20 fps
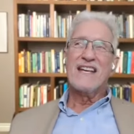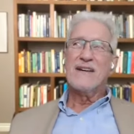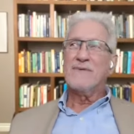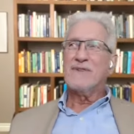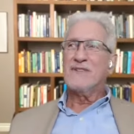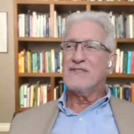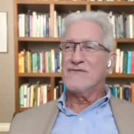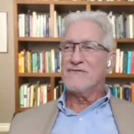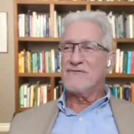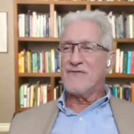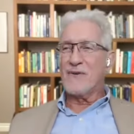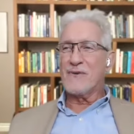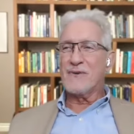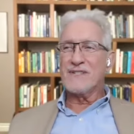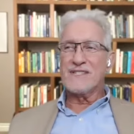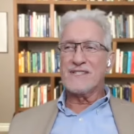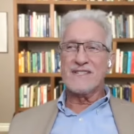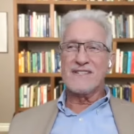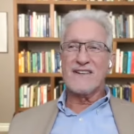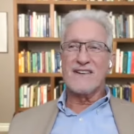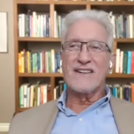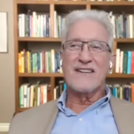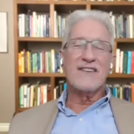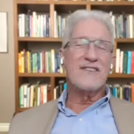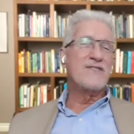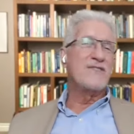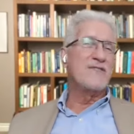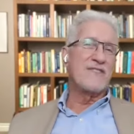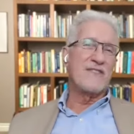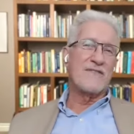which focuses on
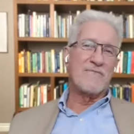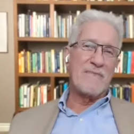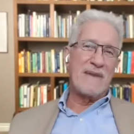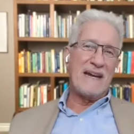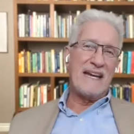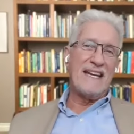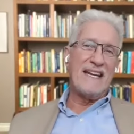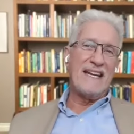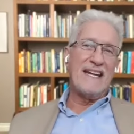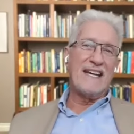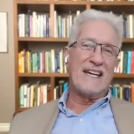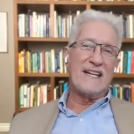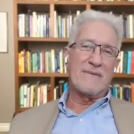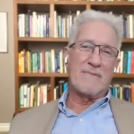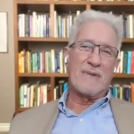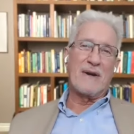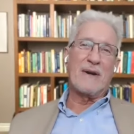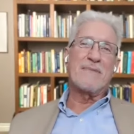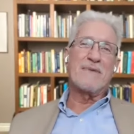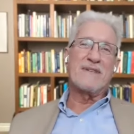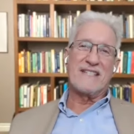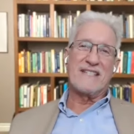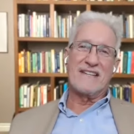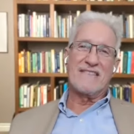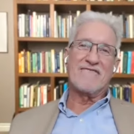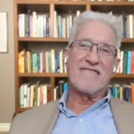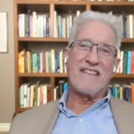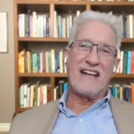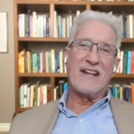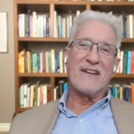issues of meaning and purpose
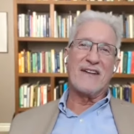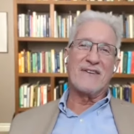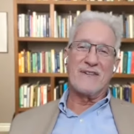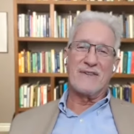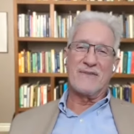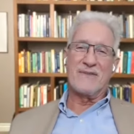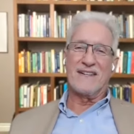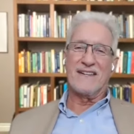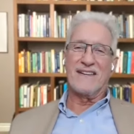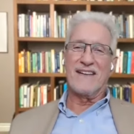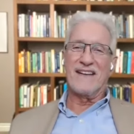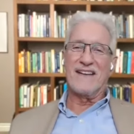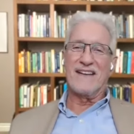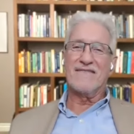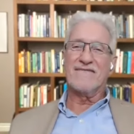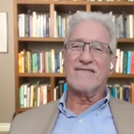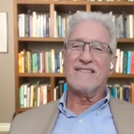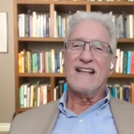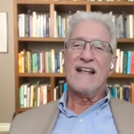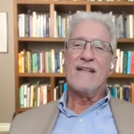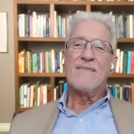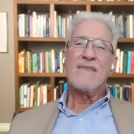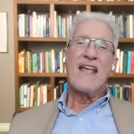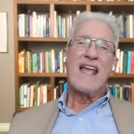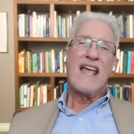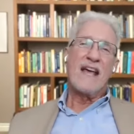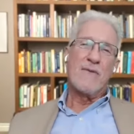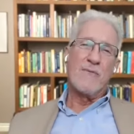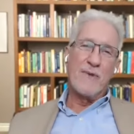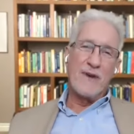and value in life.
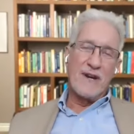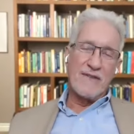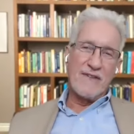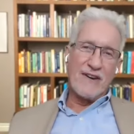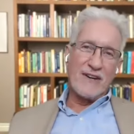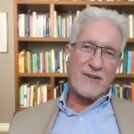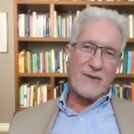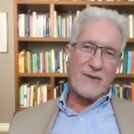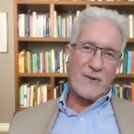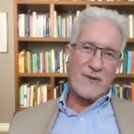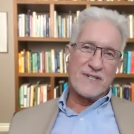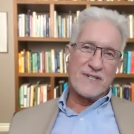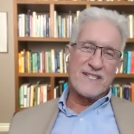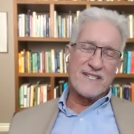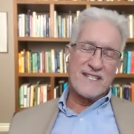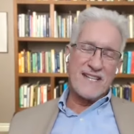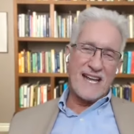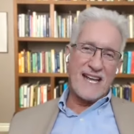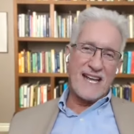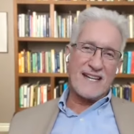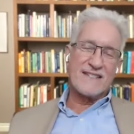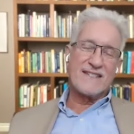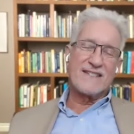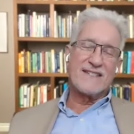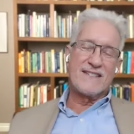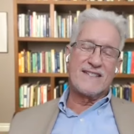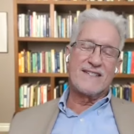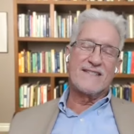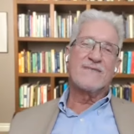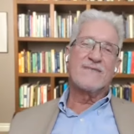And one of our course
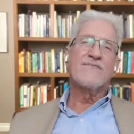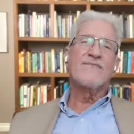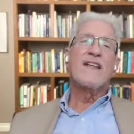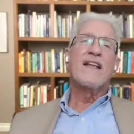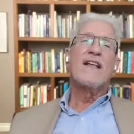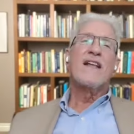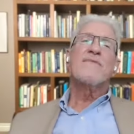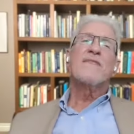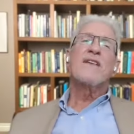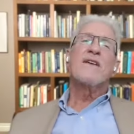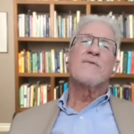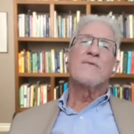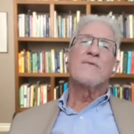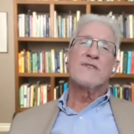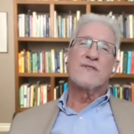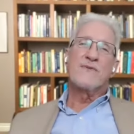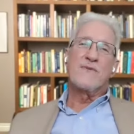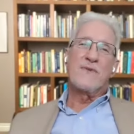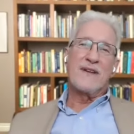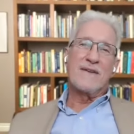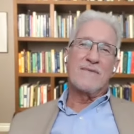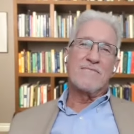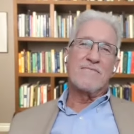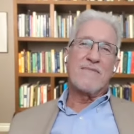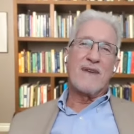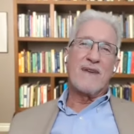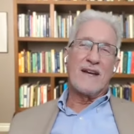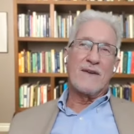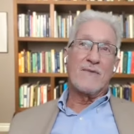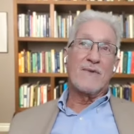texts was written
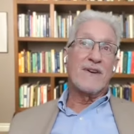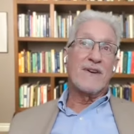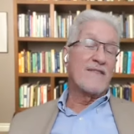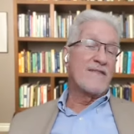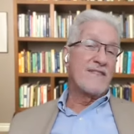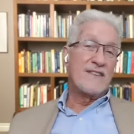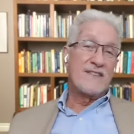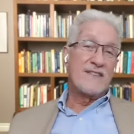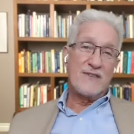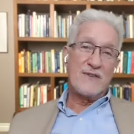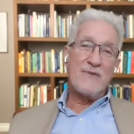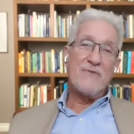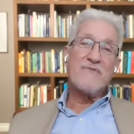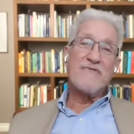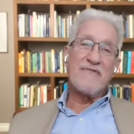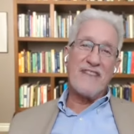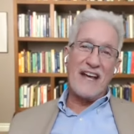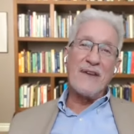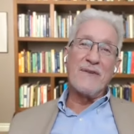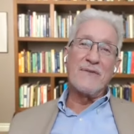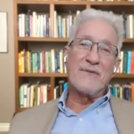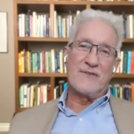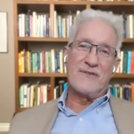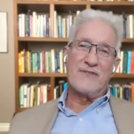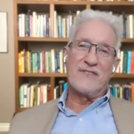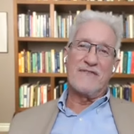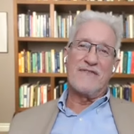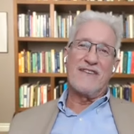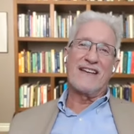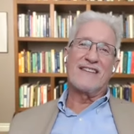by one of the two
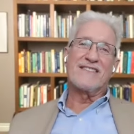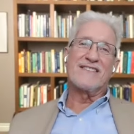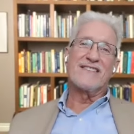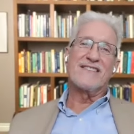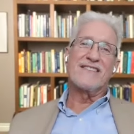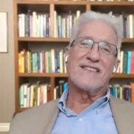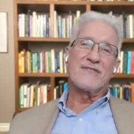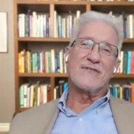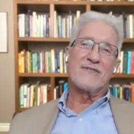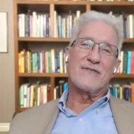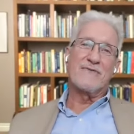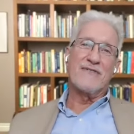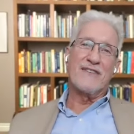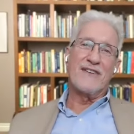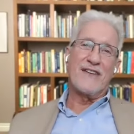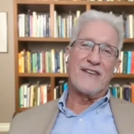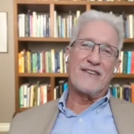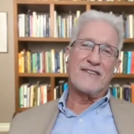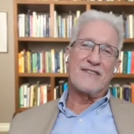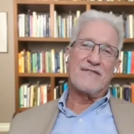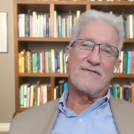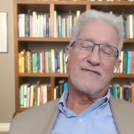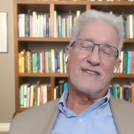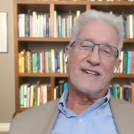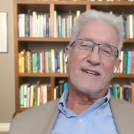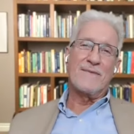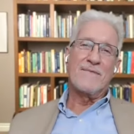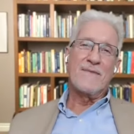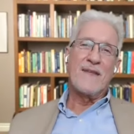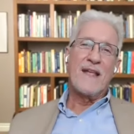founders of existential
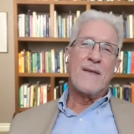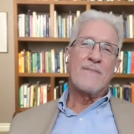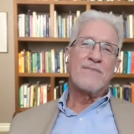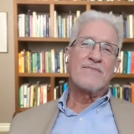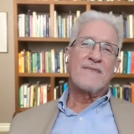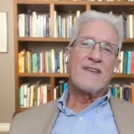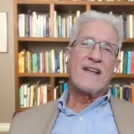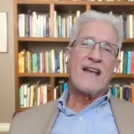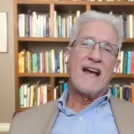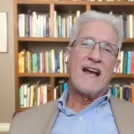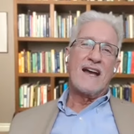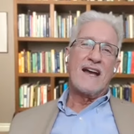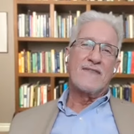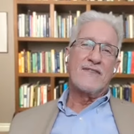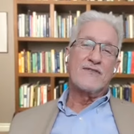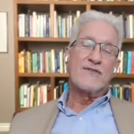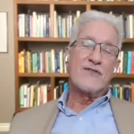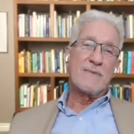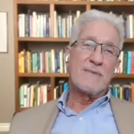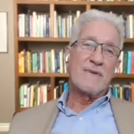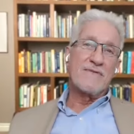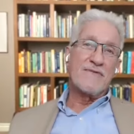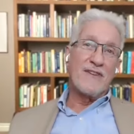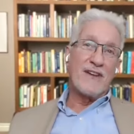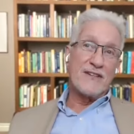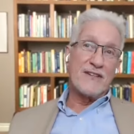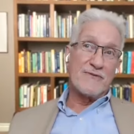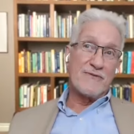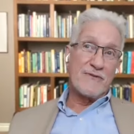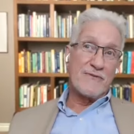philosophy. Uh, the German
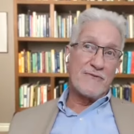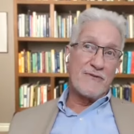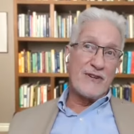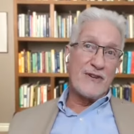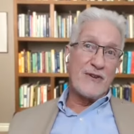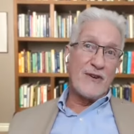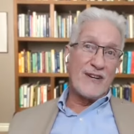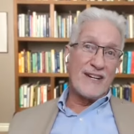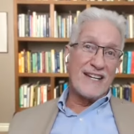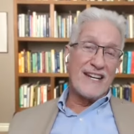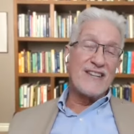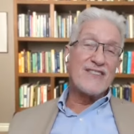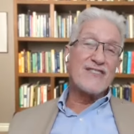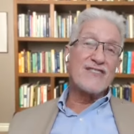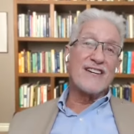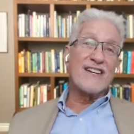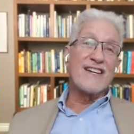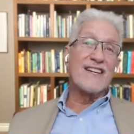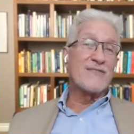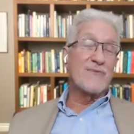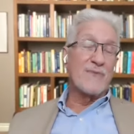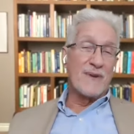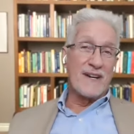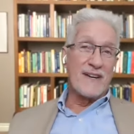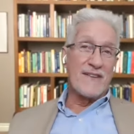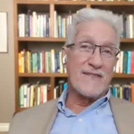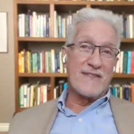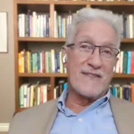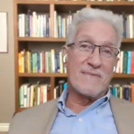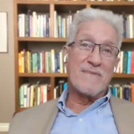philosopher Friedrich Nietzsche is one
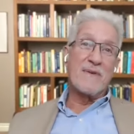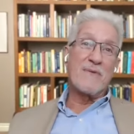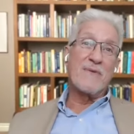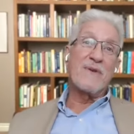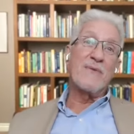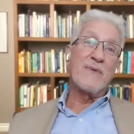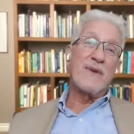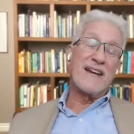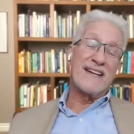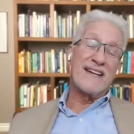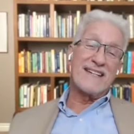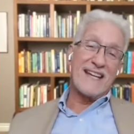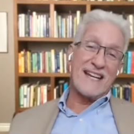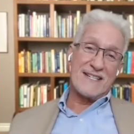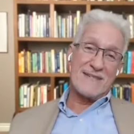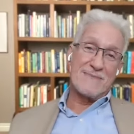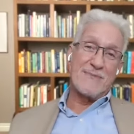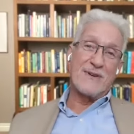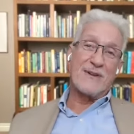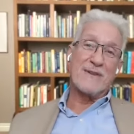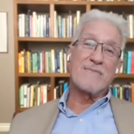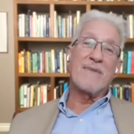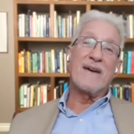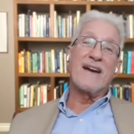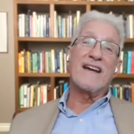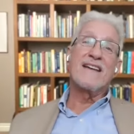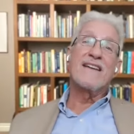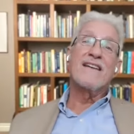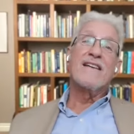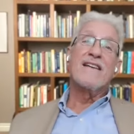of them, but we read a textbook
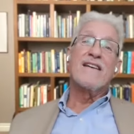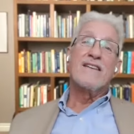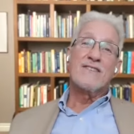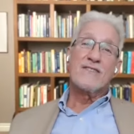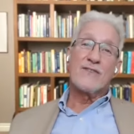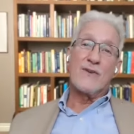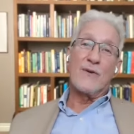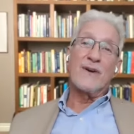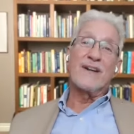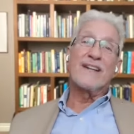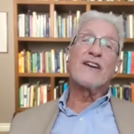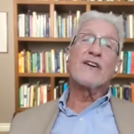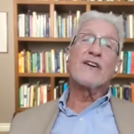by Soren